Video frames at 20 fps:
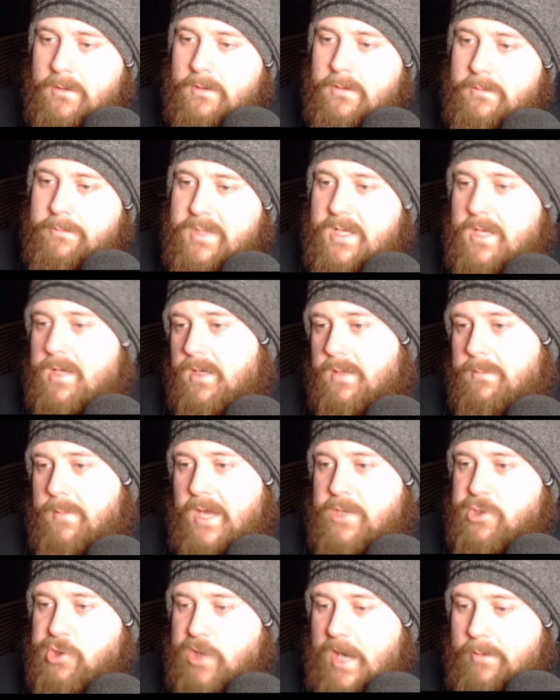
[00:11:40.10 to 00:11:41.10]
being in
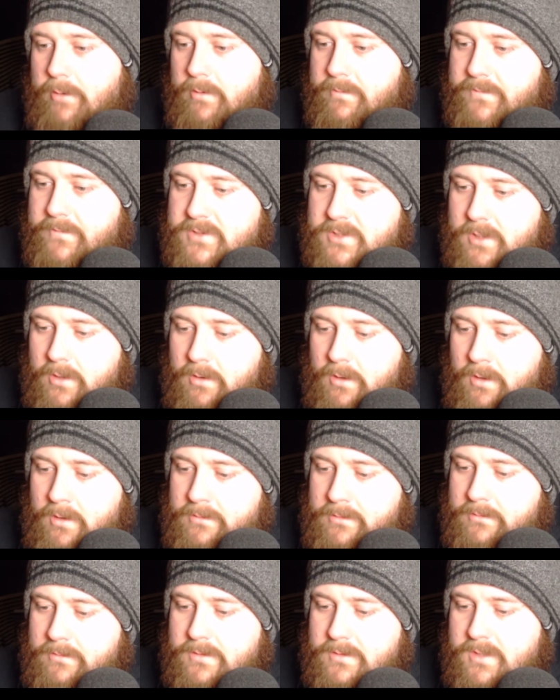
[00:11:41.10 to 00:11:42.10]
my chat room for so
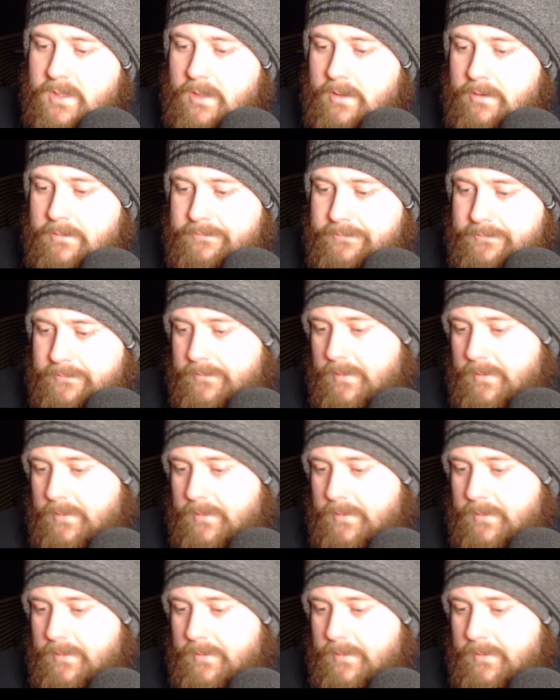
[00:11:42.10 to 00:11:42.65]
long. So